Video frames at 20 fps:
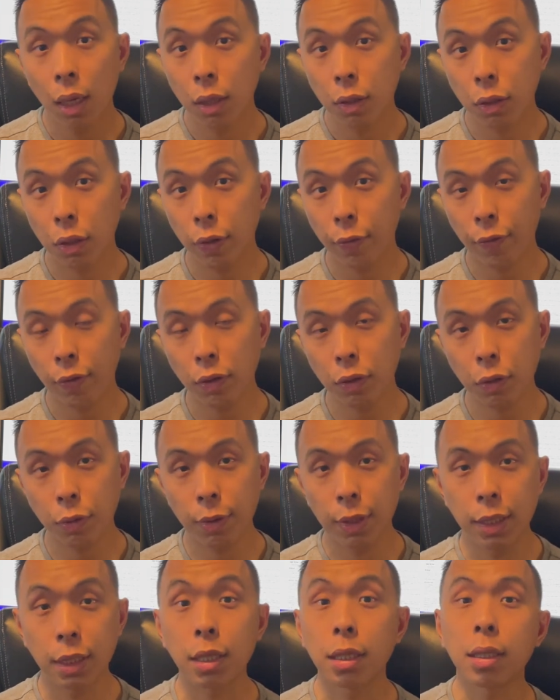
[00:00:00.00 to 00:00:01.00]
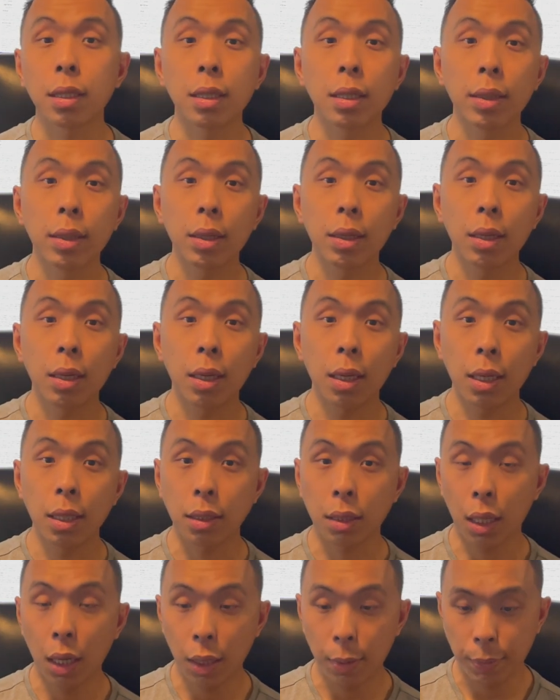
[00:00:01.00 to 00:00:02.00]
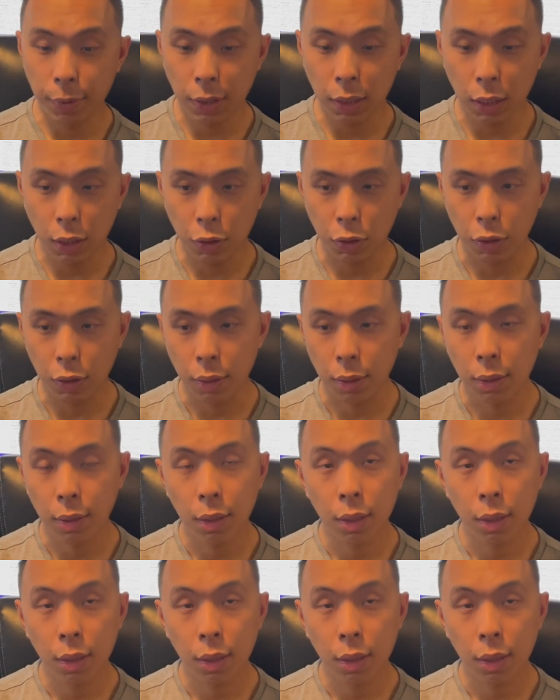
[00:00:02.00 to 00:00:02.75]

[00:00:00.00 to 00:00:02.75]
So the first reason is competition.